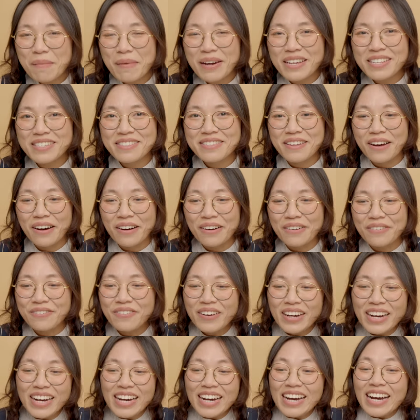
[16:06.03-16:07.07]
myself,
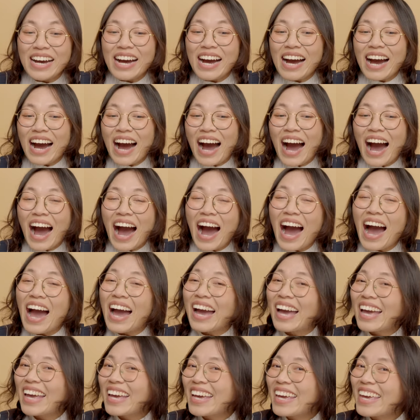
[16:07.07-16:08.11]

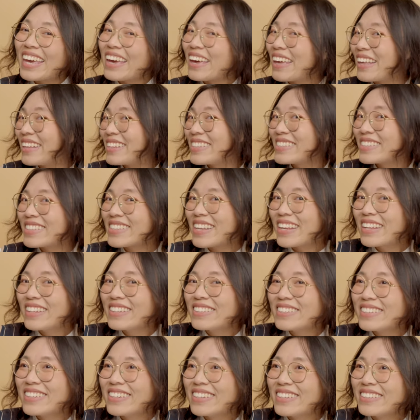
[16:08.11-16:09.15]
I can
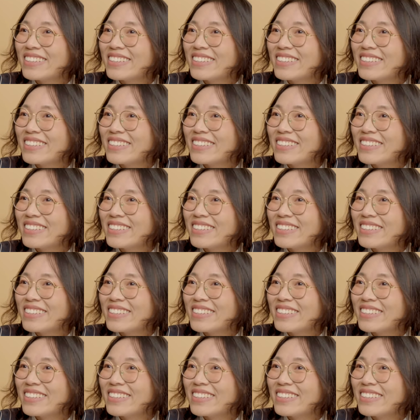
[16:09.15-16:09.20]
send